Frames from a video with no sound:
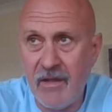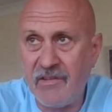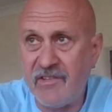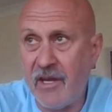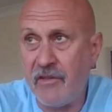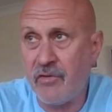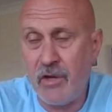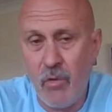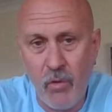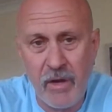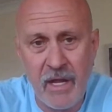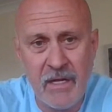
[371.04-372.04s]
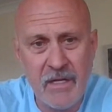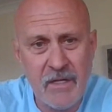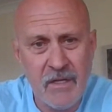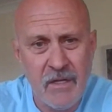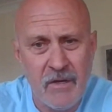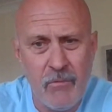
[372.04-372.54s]
centre three-quarter.
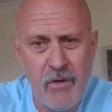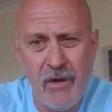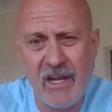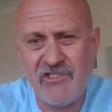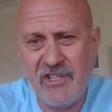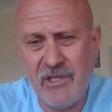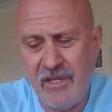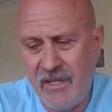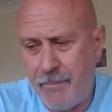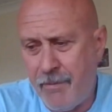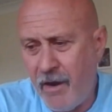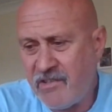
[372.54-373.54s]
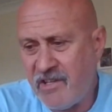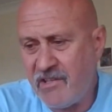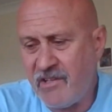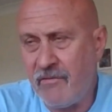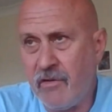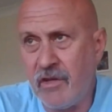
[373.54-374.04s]
We were actually in the
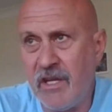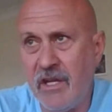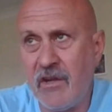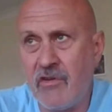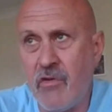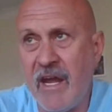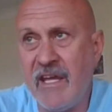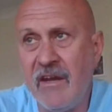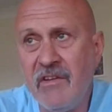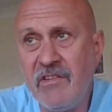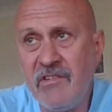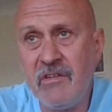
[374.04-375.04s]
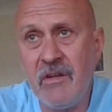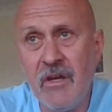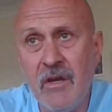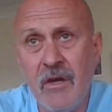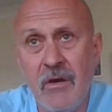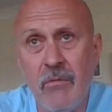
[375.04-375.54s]
process of looking at Craig Innes.
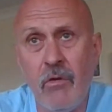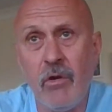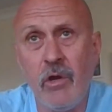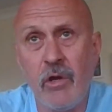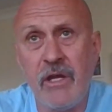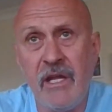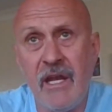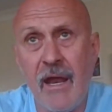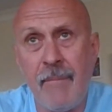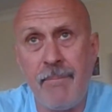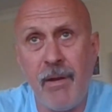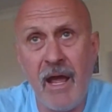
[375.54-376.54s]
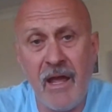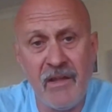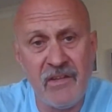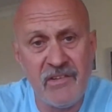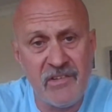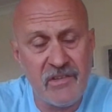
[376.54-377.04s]
We were looking at
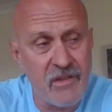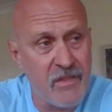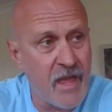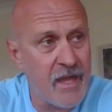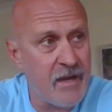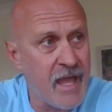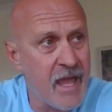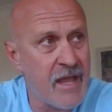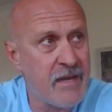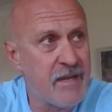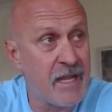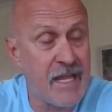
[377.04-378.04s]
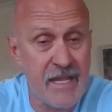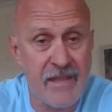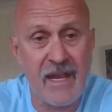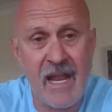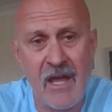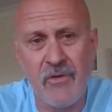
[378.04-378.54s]
players that had, again,
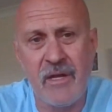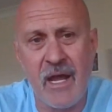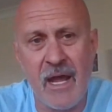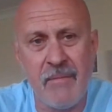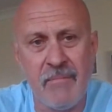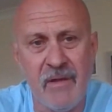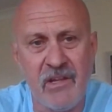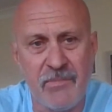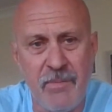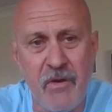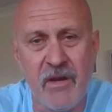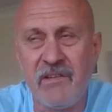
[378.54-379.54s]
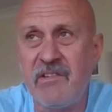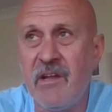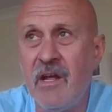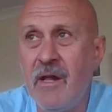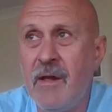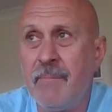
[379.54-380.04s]
that 100-game experience
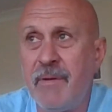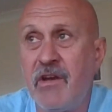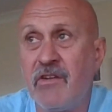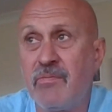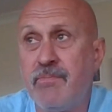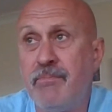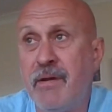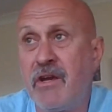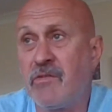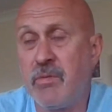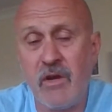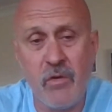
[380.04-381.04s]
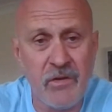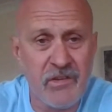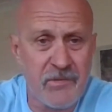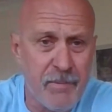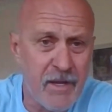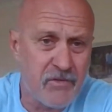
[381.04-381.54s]
because we couldn't
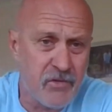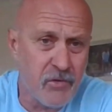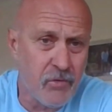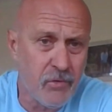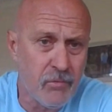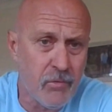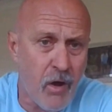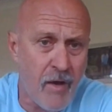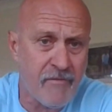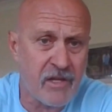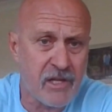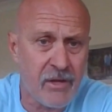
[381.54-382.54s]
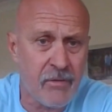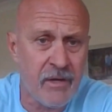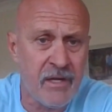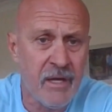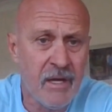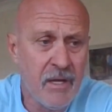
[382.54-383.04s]
speak to Ivan
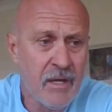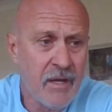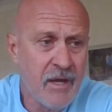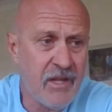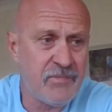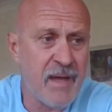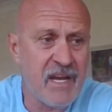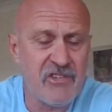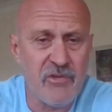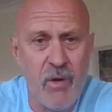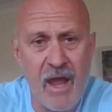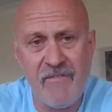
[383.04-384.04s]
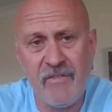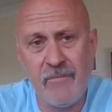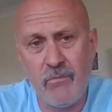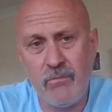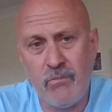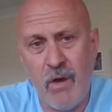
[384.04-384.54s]
Cleary. His manager,
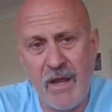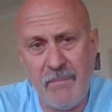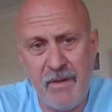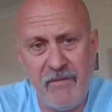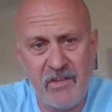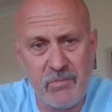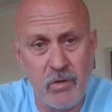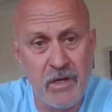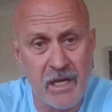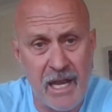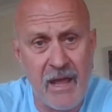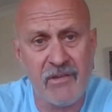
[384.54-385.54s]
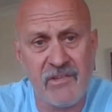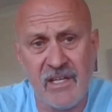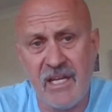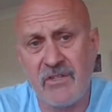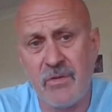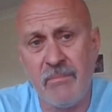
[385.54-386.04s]
Wayne Beavis, wouldn't allow us to
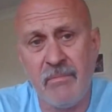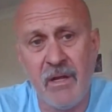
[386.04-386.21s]
get to him.